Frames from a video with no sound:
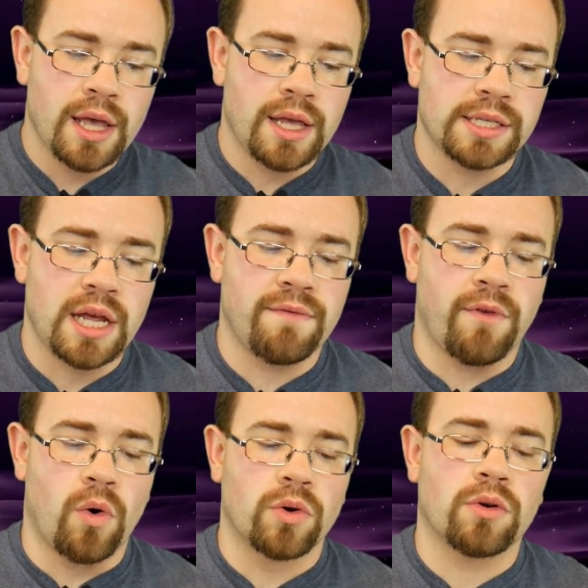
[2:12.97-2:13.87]
is a
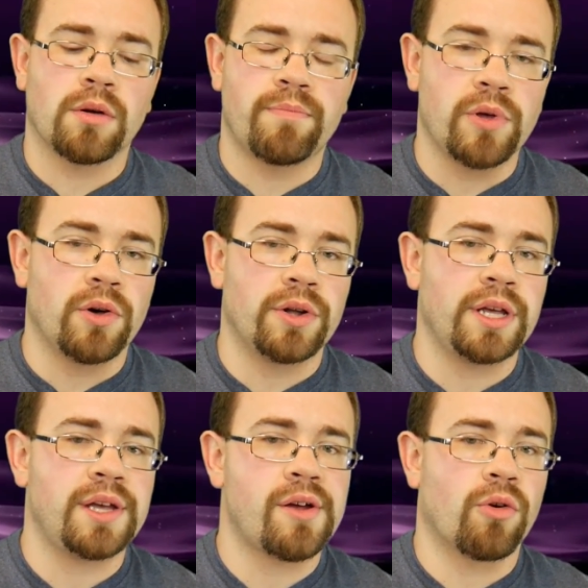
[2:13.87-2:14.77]

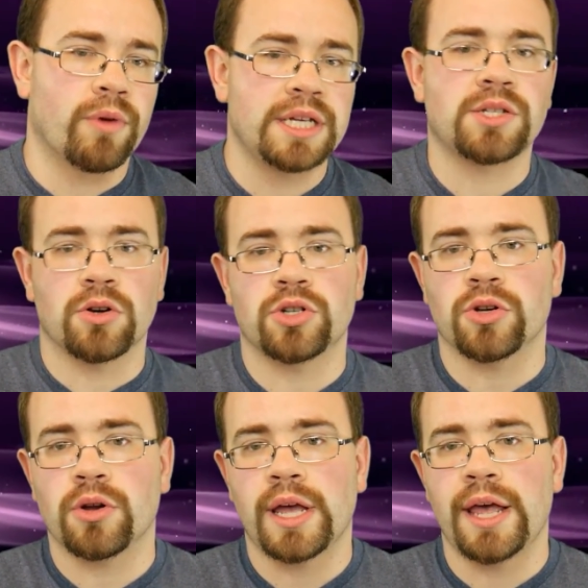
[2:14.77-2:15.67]
vulnerability researcher.